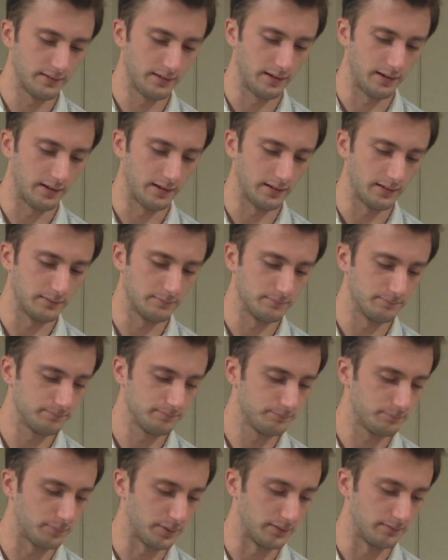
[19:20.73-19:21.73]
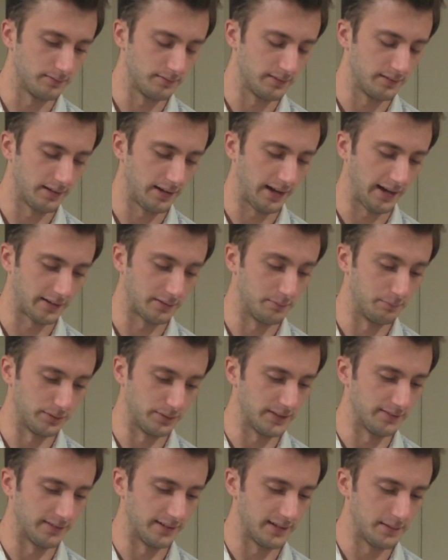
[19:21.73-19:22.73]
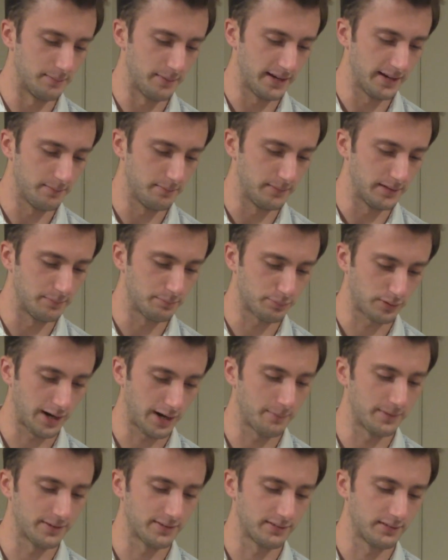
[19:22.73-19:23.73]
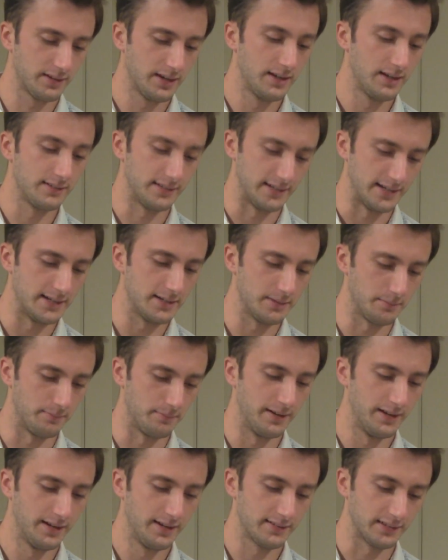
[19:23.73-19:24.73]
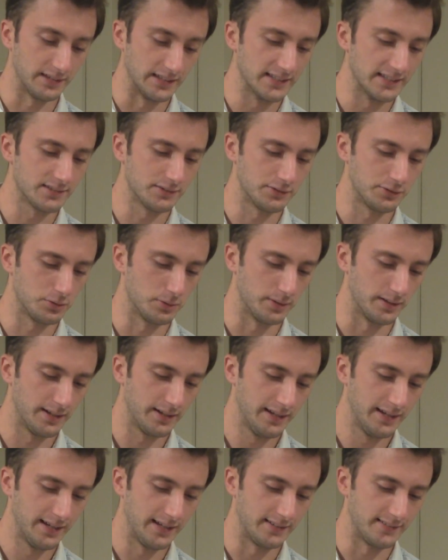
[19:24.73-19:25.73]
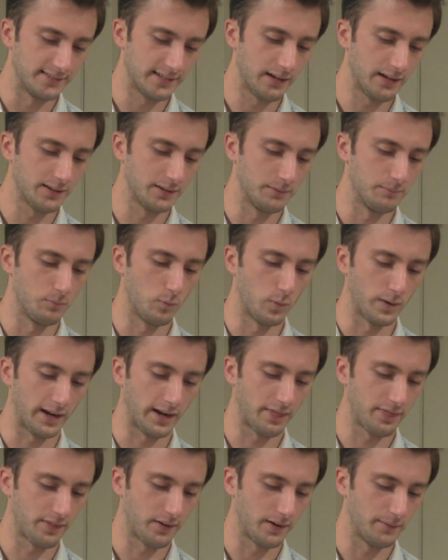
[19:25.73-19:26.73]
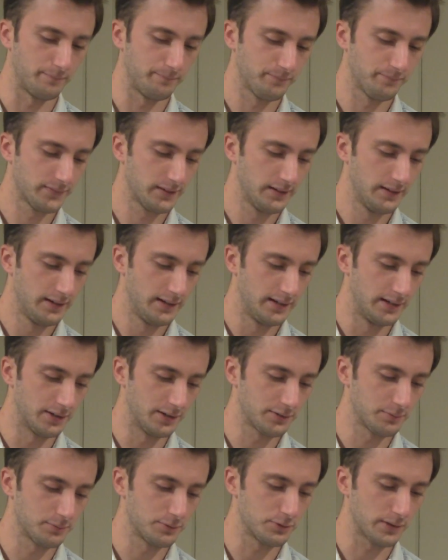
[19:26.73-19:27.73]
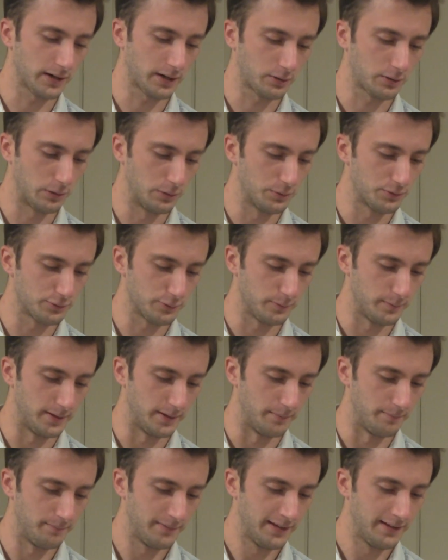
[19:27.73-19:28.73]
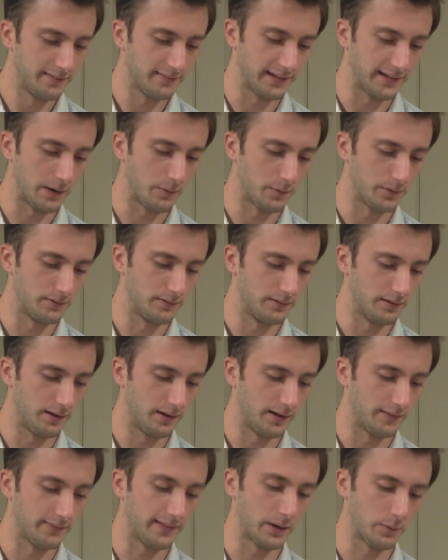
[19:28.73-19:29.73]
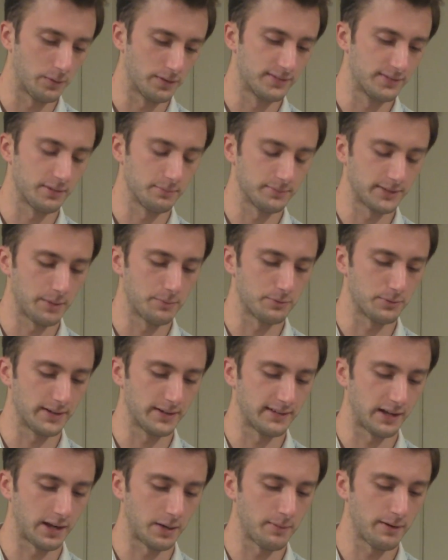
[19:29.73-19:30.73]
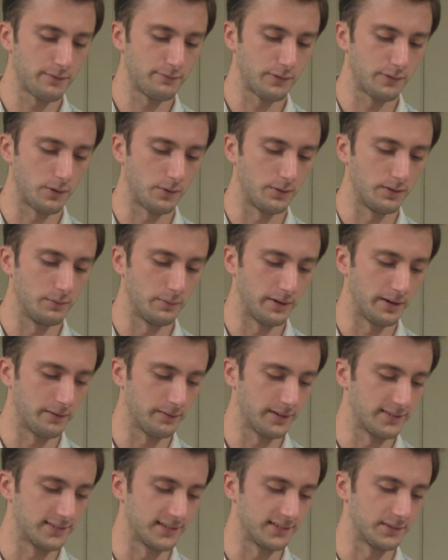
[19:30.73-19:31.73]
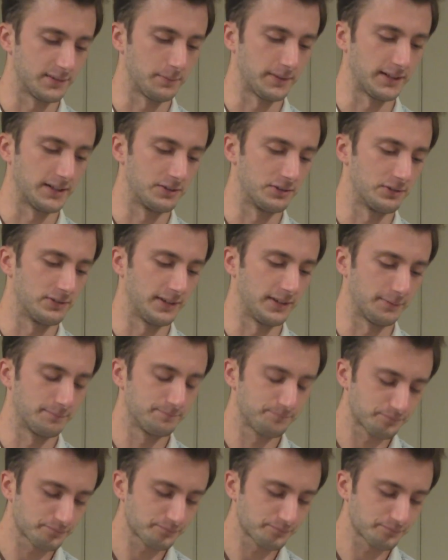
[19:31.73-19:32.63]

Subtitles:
I couldn't believe it. He made me promise to him to listen to it and tell him what I thought. Here are some direct quotes from him that I would sometimes write down on my phone whenever he said something interesting.